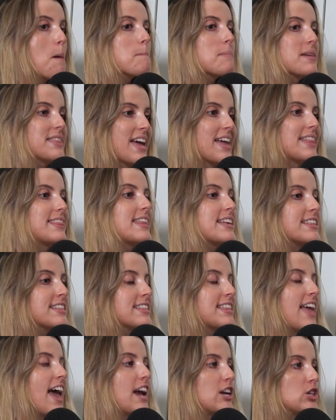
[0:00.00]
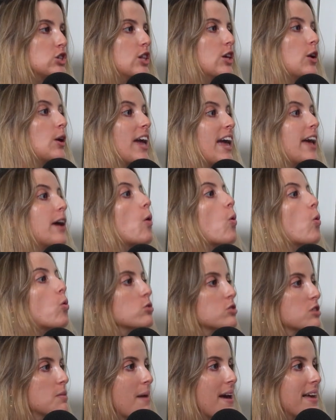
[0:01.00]
but that this is actually getting
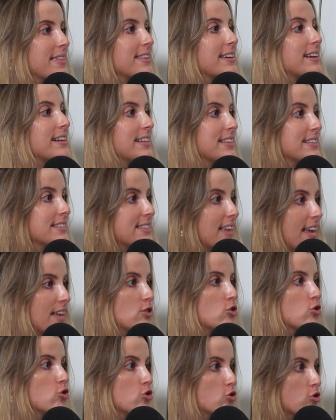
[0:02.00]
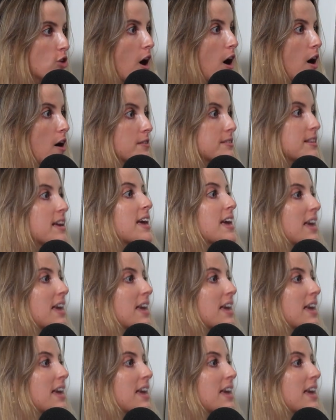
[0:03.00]
automatically sent to SARS